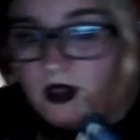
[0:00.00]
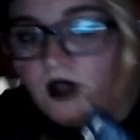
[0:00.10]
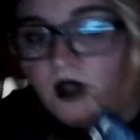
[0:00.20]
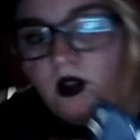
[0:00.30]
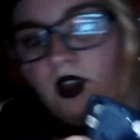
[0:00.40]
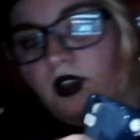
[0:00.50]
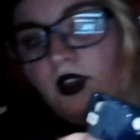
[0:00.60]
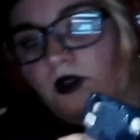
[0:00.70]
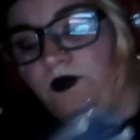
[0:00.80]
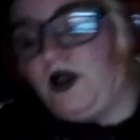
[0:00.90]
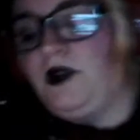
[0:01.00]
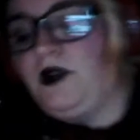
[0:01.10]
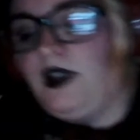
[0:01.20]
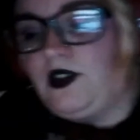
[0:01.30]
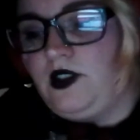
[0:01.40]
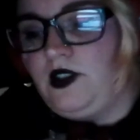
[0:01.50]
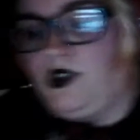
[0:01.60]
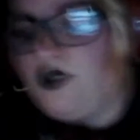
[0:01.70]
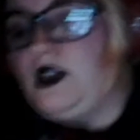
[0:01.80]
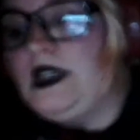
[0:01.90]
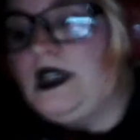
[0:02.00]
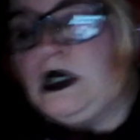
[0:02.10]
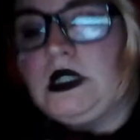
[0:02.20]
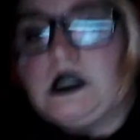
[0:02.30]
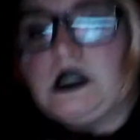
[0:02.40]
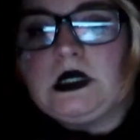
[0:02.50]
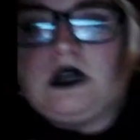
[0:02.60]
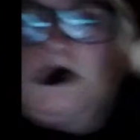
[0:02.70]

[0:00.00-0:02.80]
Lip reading: Okay, I'm gonna actually just tilt this a little bit